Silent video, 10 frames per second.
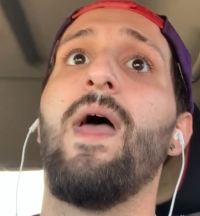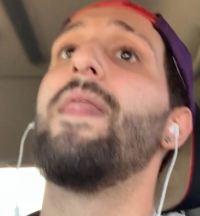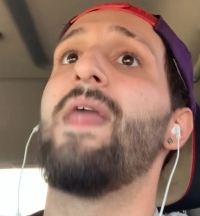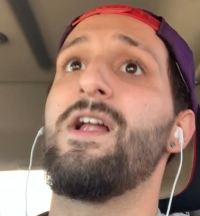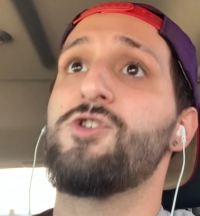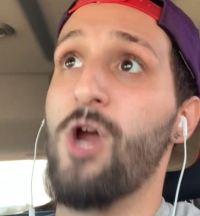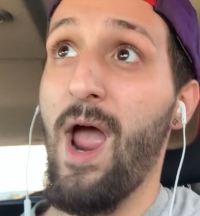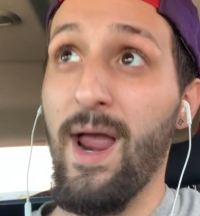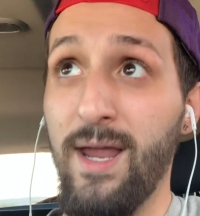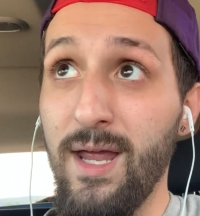and that
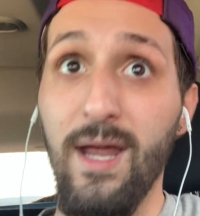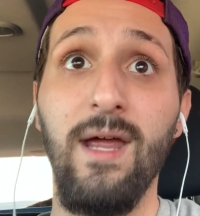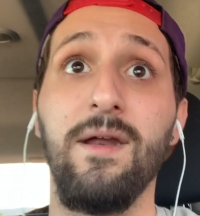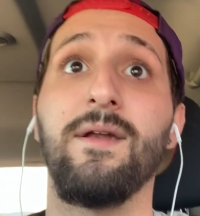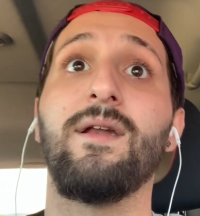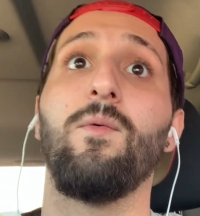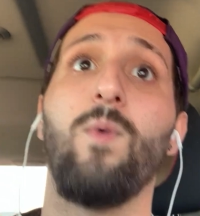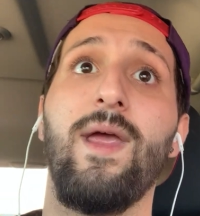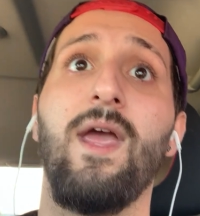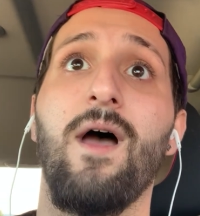track is
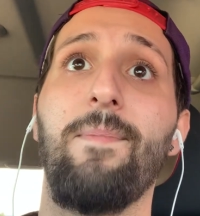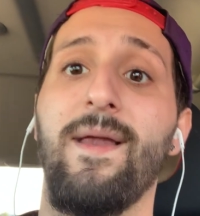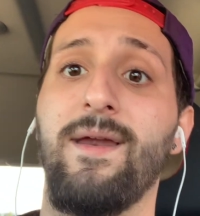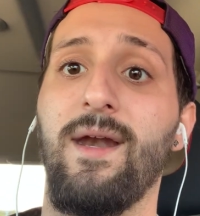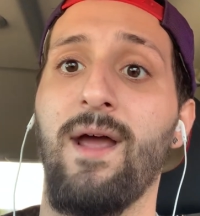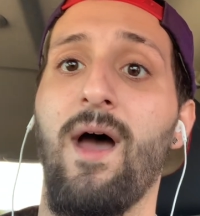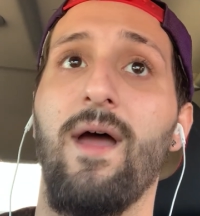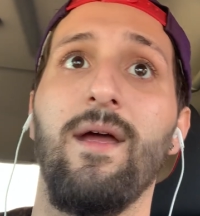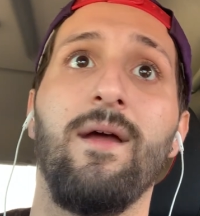waking up and getting high.